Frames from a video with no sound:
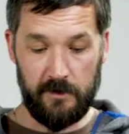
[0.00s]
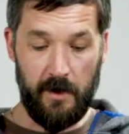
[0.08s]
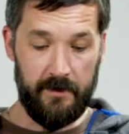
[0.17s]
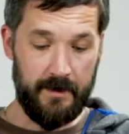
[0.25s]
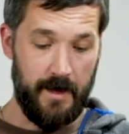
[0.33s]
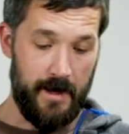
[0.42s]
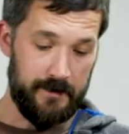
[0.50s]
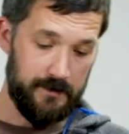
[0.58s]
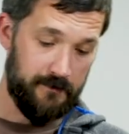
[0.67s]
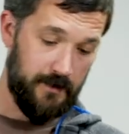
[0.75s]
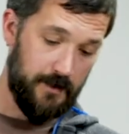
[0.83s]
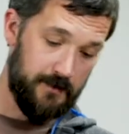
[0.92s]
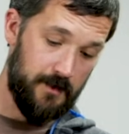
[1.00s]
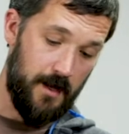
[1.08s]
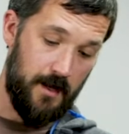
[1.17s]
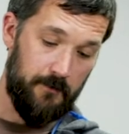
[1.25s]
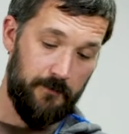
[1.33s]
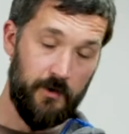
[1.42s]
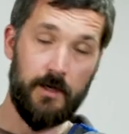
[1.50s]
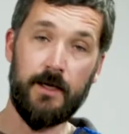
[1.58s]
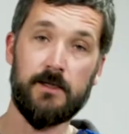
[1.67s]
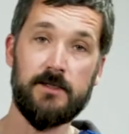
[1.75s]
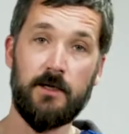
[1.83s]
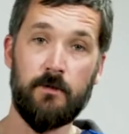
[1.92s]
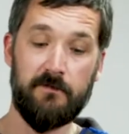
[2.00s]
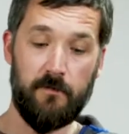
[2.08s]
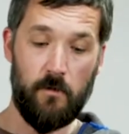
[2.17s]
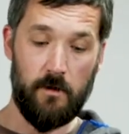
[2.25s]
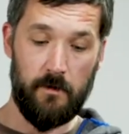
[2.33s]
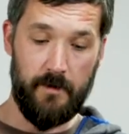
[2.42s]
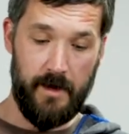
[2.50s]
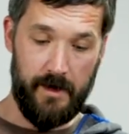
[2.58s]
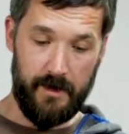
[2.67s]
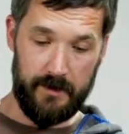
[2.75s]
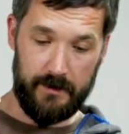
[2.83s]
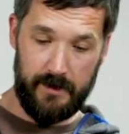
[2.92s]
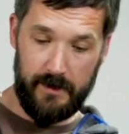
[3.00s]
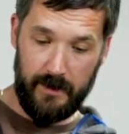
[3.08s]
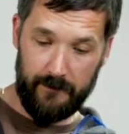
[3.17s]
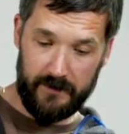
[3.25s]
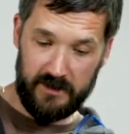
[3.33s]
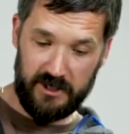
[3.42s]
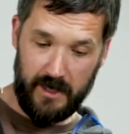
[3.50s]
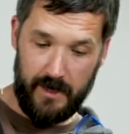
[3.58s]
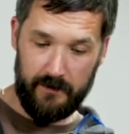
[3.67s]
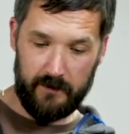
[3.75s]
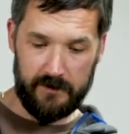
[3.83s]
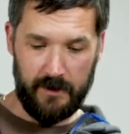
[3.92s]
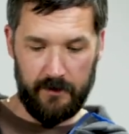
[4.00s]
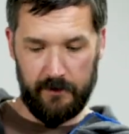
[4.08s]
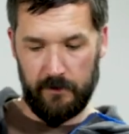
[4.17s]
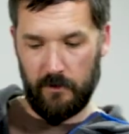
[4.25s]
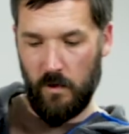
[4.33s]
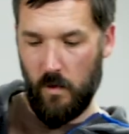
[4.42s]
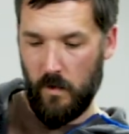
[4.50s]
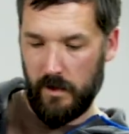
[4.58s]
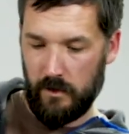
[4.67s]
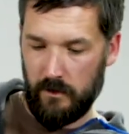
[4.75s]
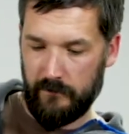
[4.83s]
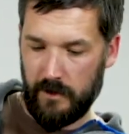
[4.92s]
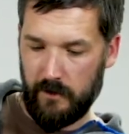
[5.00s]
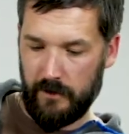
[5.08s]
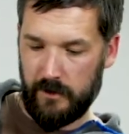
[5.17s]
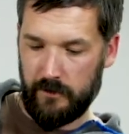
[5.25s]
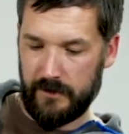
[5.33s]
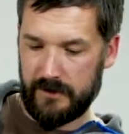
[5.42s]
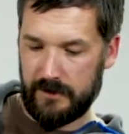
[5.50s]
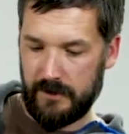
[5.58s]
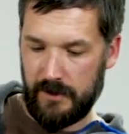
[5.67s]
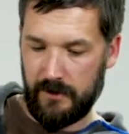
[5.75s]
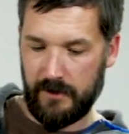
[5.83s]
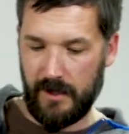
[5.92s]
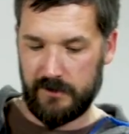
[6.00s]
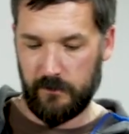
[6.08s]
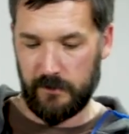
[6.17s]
now the gas is burning in its liquid form and heating up the jet. There's like a little coil over here that you can see. That's